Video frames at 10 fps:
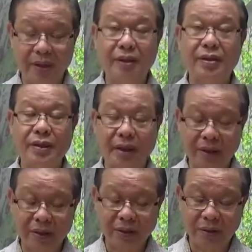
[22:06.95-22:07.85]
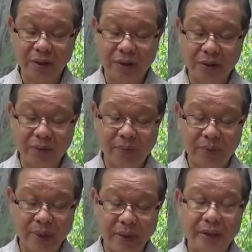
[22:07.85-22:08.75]
He has direct knowledge.
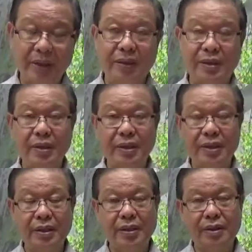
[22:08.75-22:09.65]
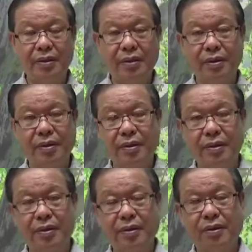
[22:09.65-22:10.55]
He sees
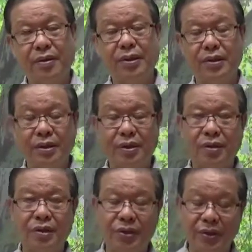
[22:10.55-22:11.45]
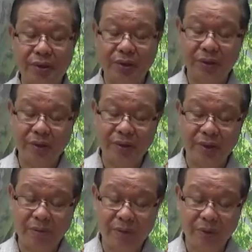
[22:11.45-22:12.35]
causes and conditions in
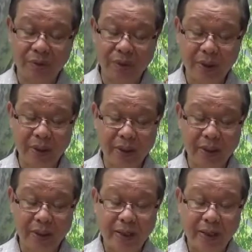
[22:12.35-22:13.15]
the proper way.